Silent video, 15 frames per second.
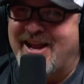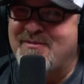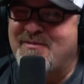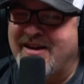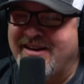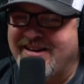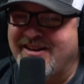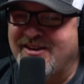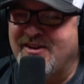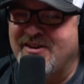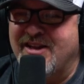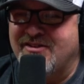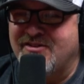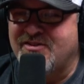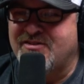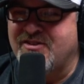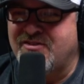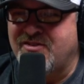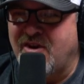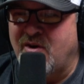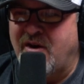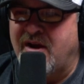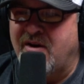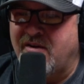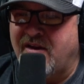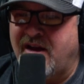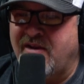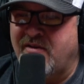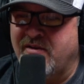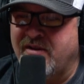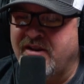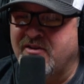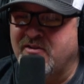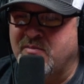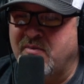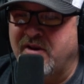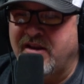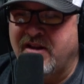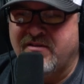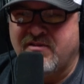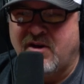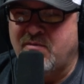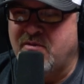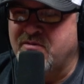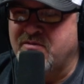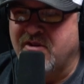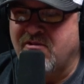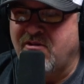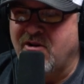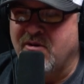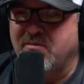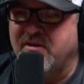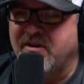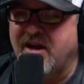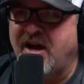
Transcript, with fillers: that. I might need to right? do that just yeah, to show how, how it is. But it's almost a carbon